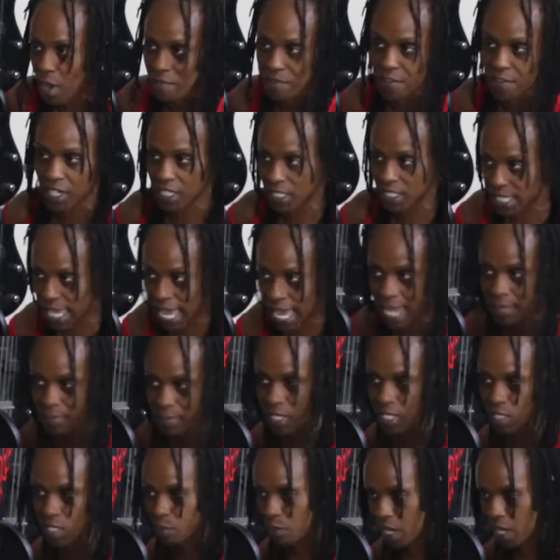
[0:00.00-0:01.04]
motherfucking
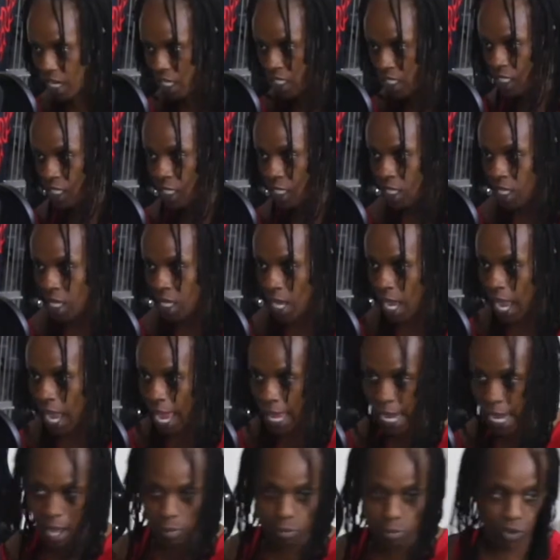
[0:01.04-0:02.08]
times this month,
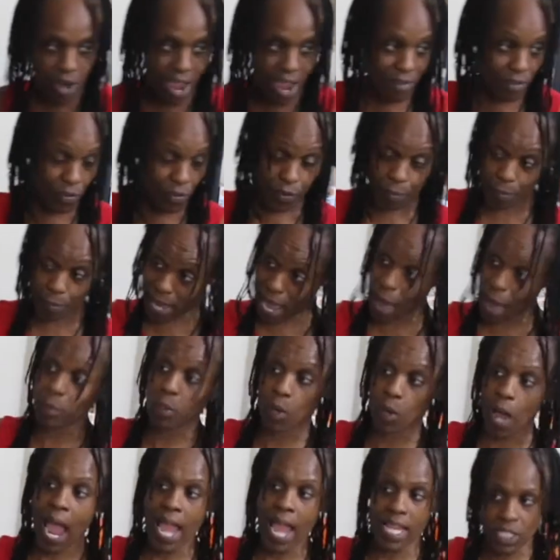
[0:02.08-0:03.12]
and I'm driving from
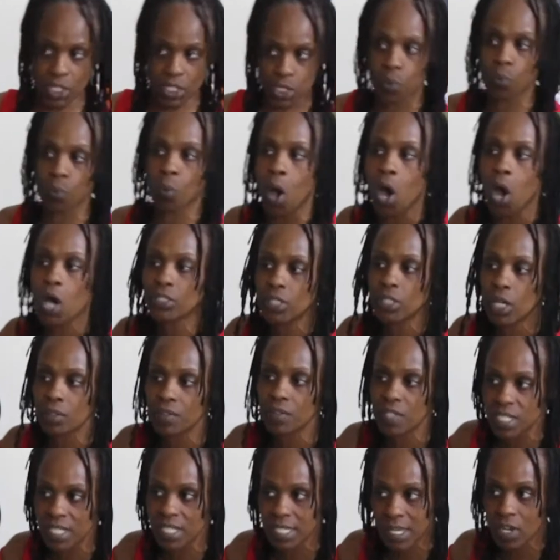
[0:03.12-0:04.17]
Capitol Heights to
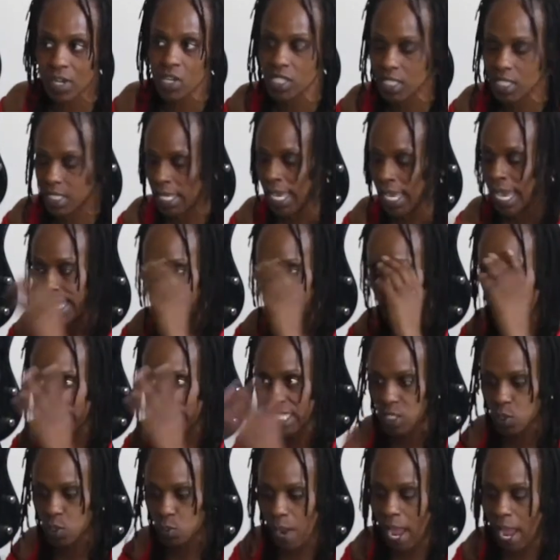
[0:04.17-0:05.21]
Waldorf. It's seriously, like,
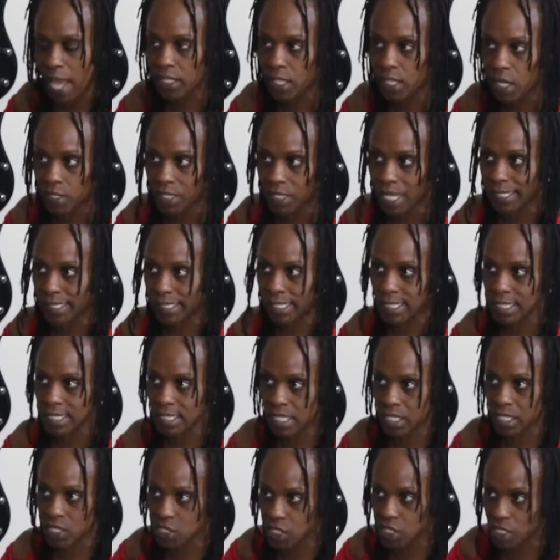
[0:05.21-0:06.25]
this is where I learned, like,
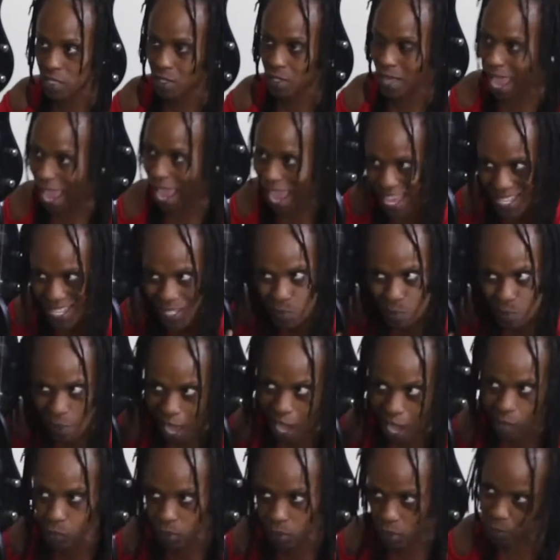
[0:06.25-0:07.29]
this shit is ass
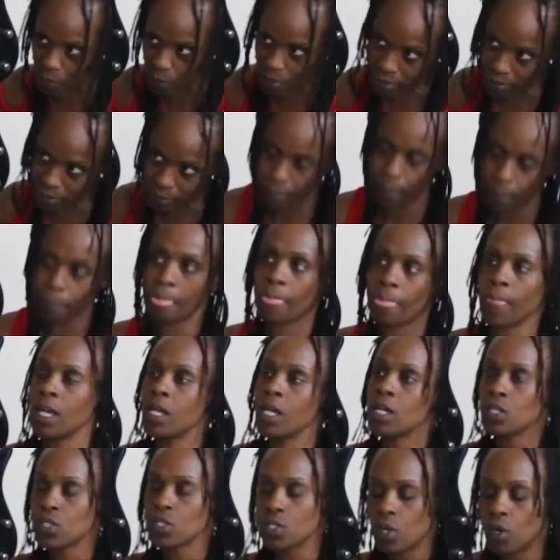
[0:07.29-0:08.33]
backwards, man.
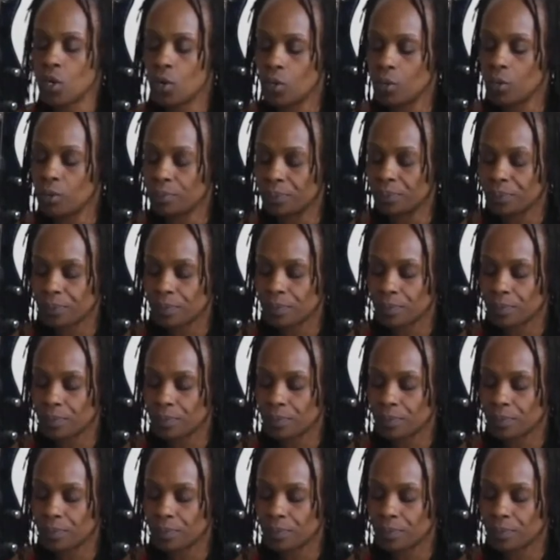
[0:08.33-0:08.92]
So